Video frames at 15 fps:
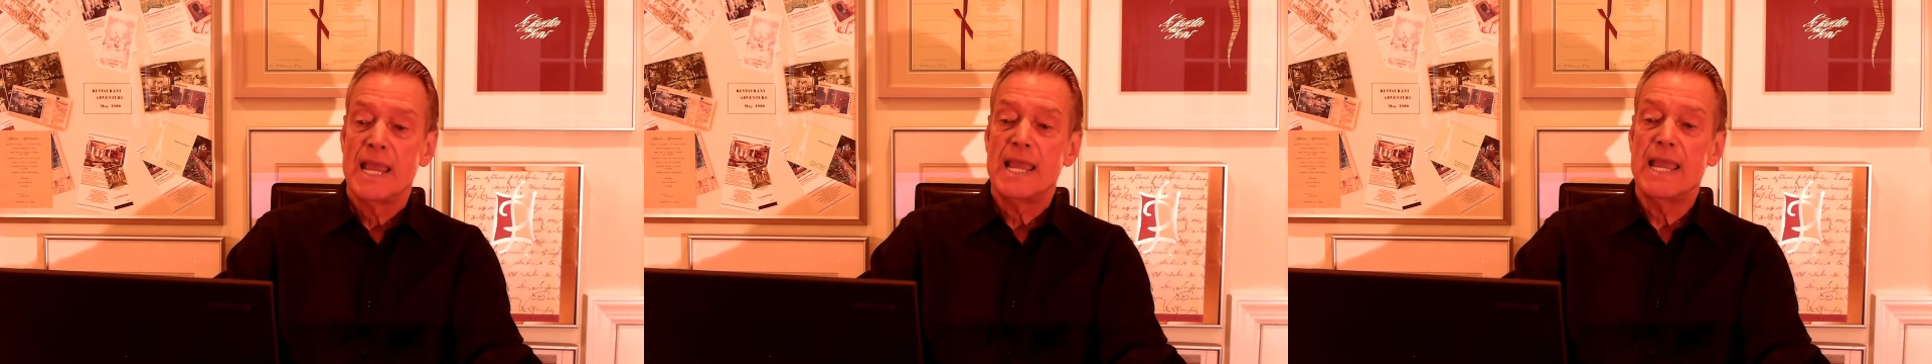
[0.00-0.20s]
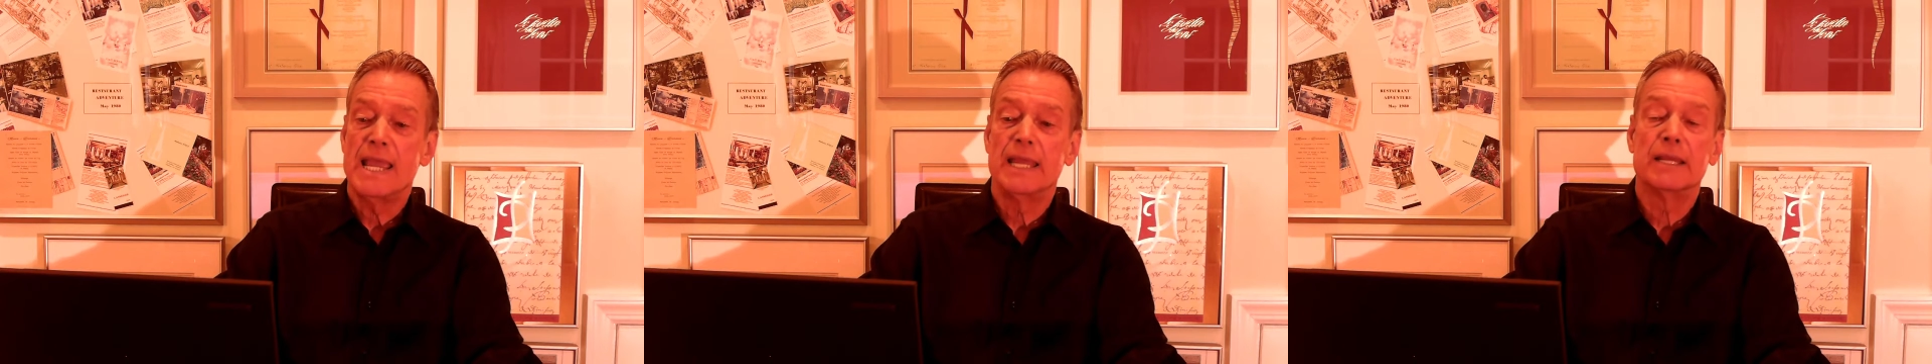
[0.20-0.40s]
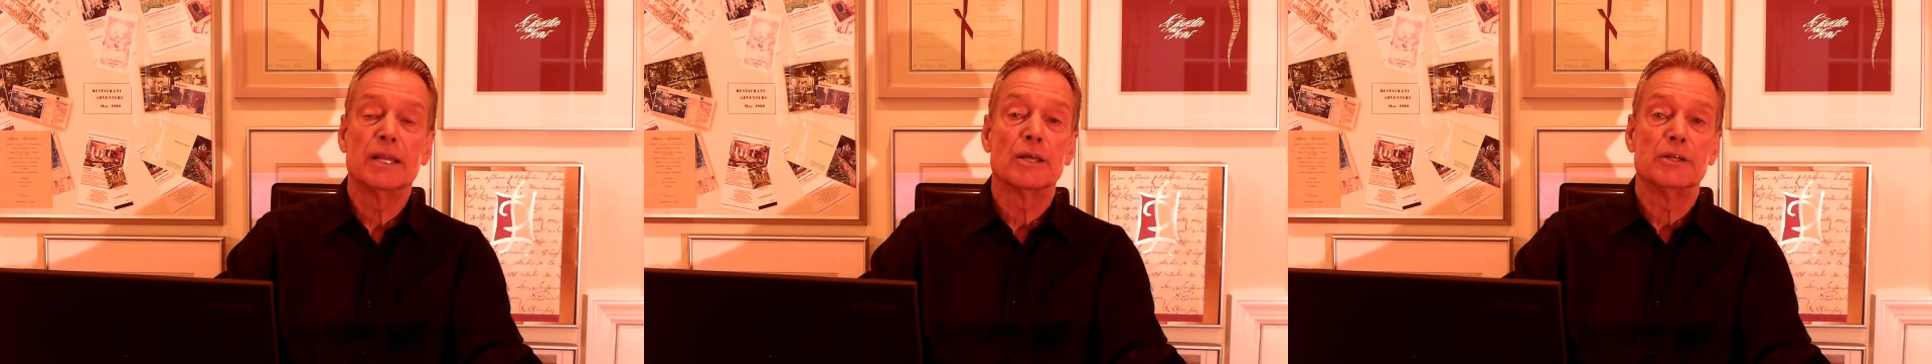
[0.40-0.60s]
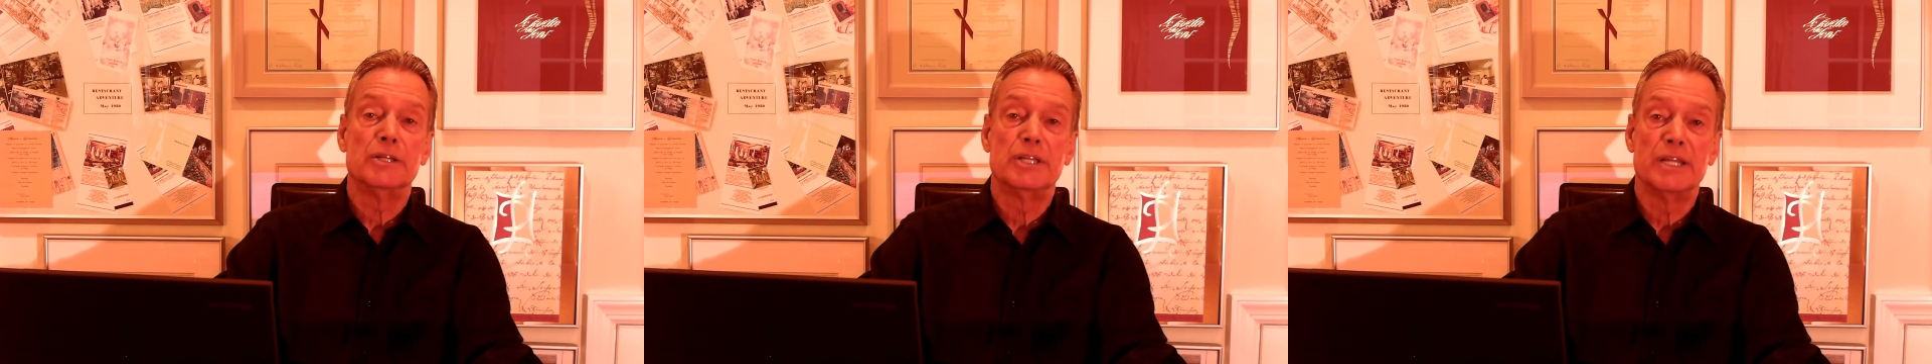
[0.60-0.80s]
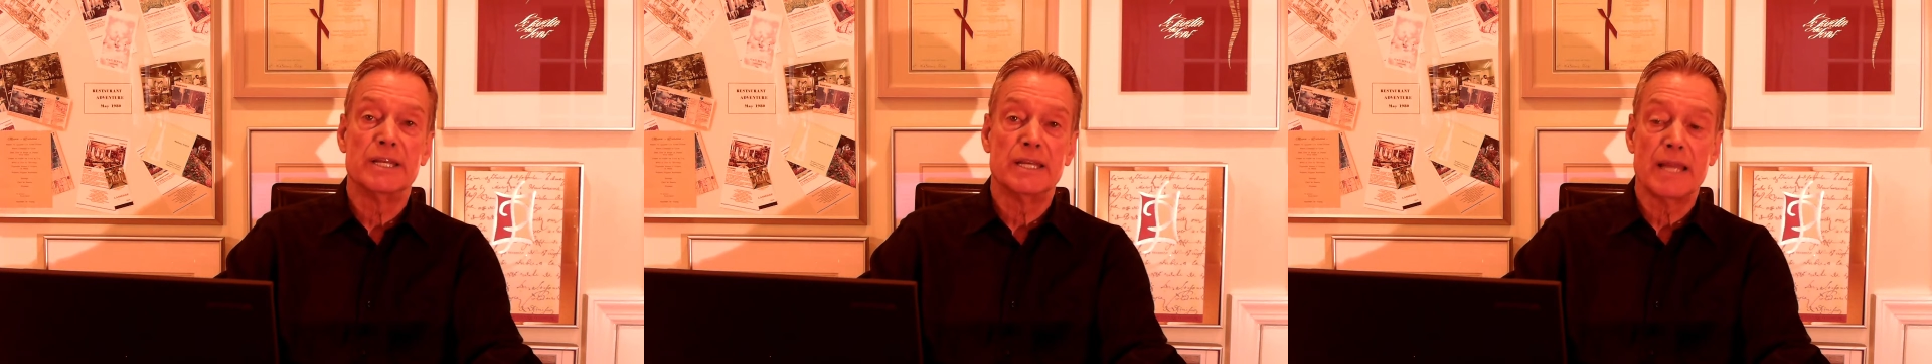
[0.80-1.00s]
In
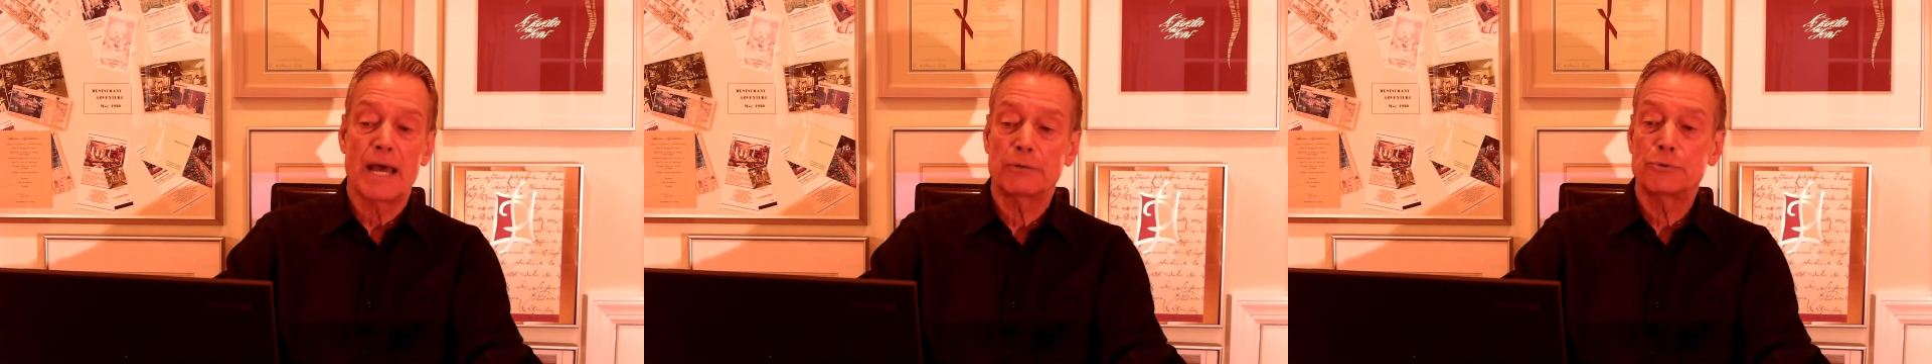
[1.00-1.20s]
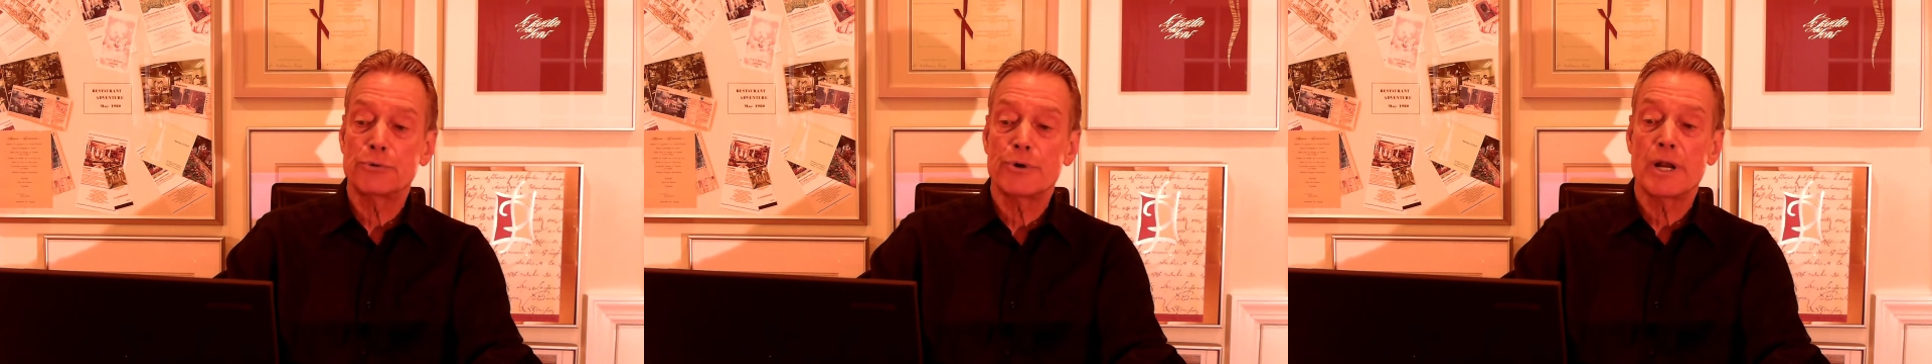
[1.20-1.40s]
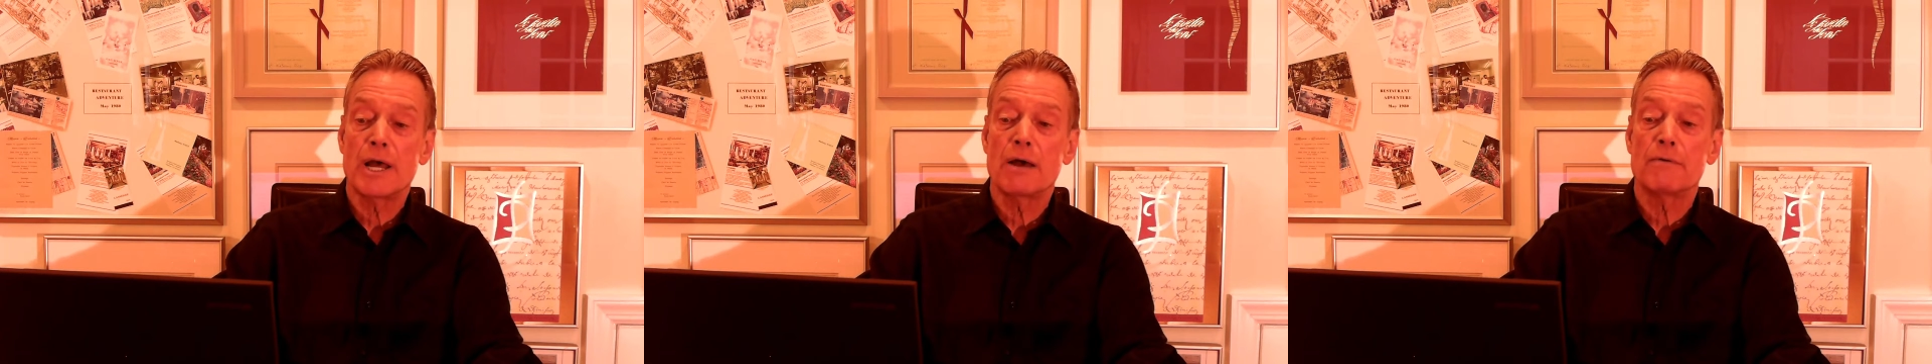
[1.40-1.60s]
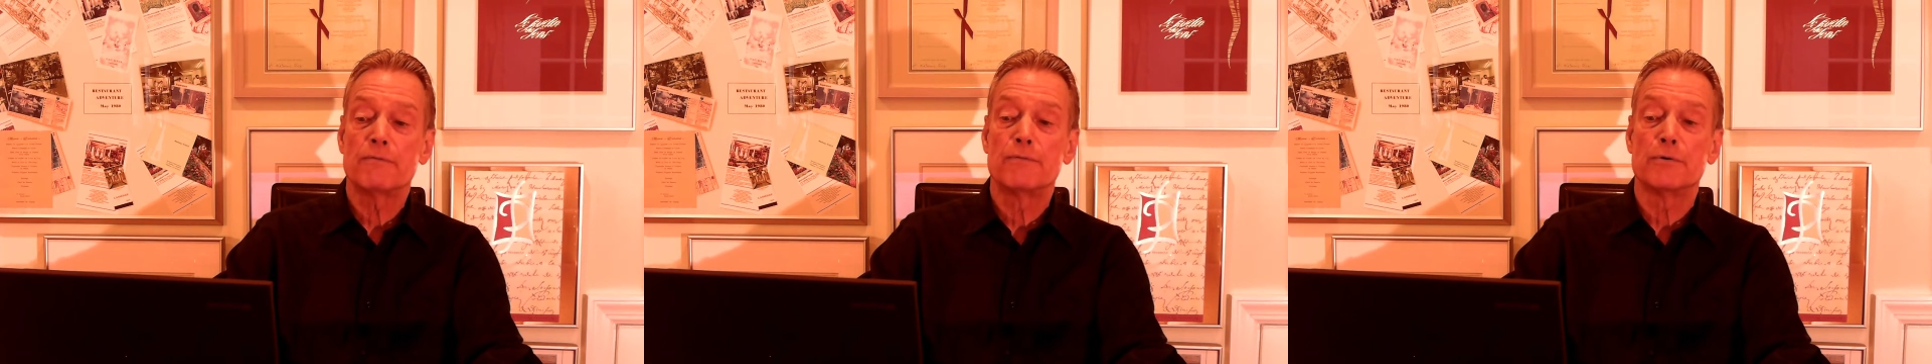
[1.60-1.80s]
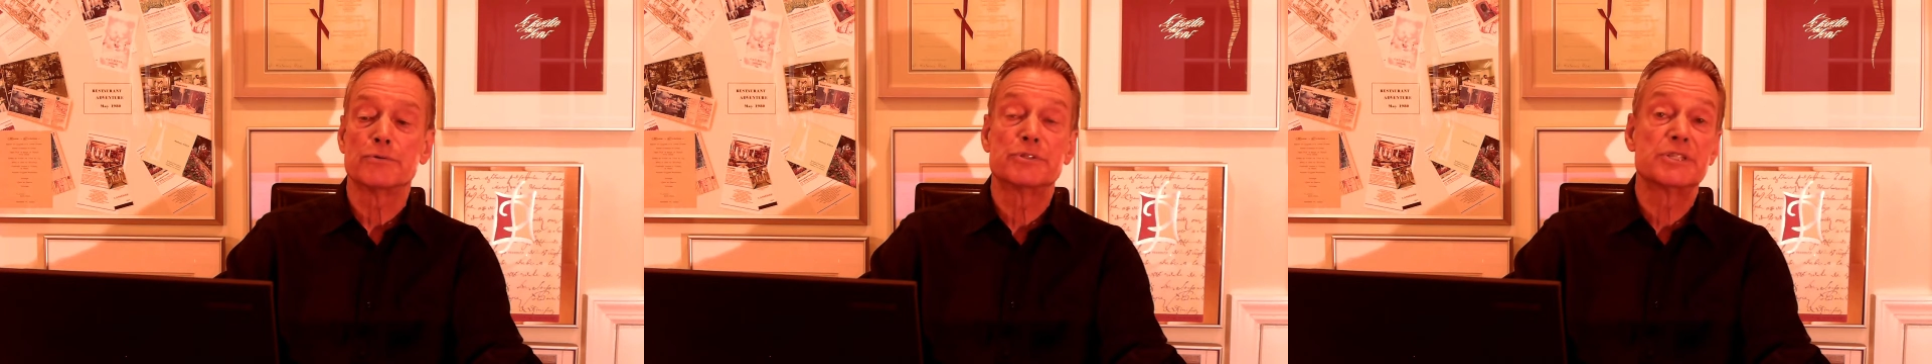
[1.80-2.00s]
De Natura
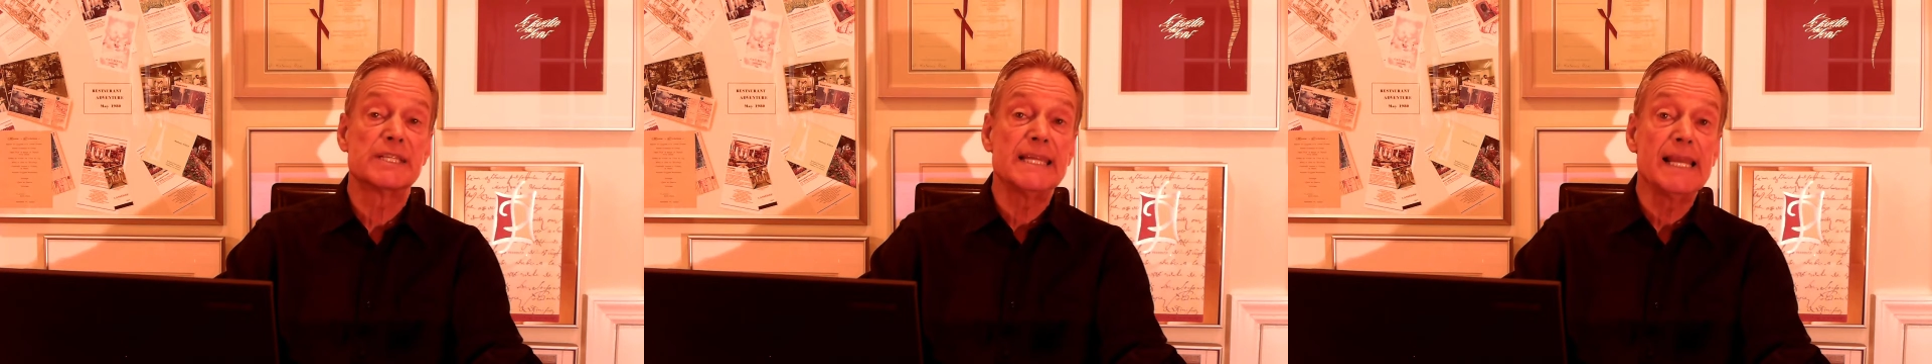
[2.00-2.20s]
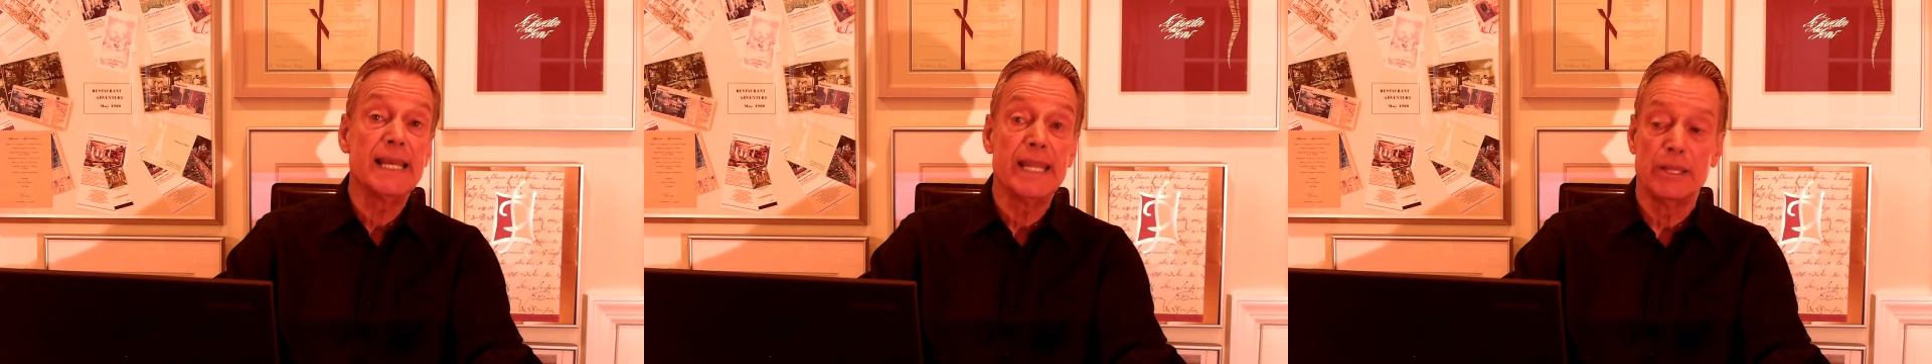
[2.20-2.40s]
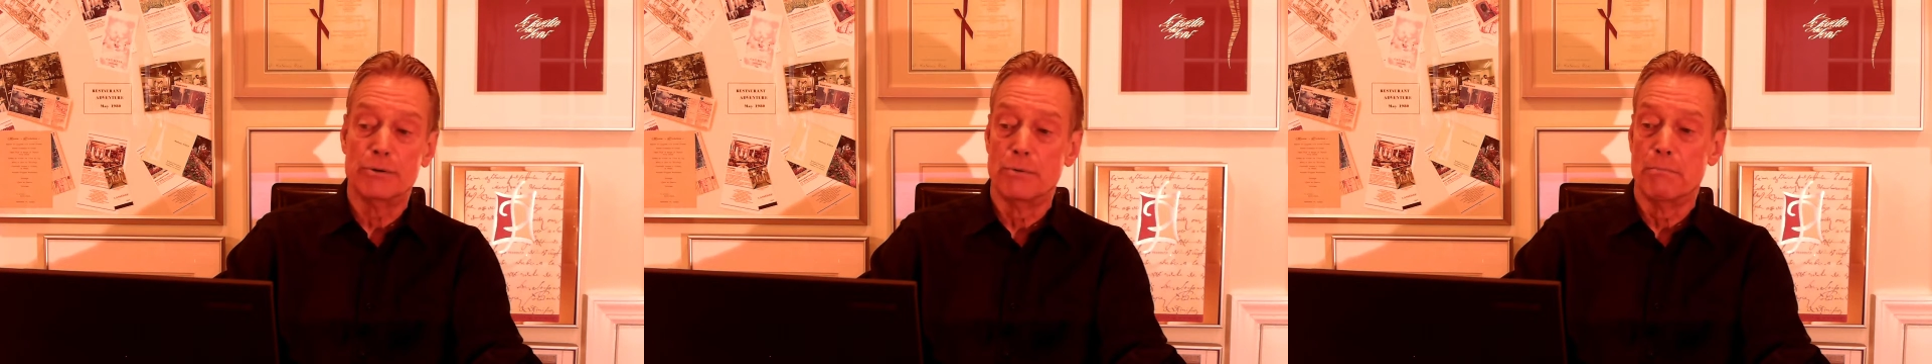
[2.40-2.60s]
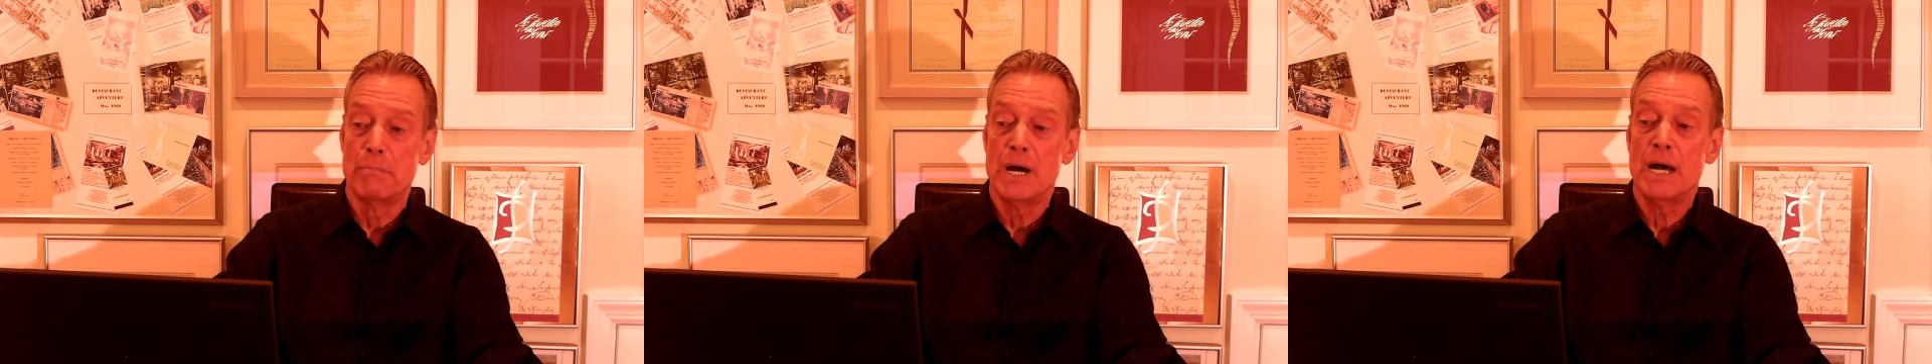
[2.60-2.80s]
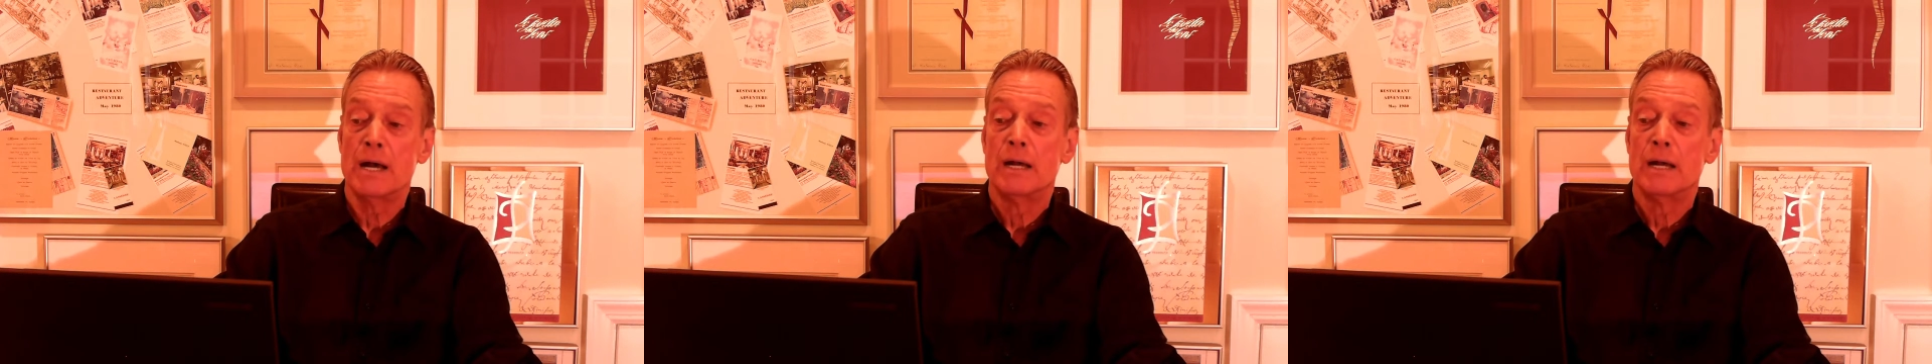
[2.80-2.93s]
Fossilium,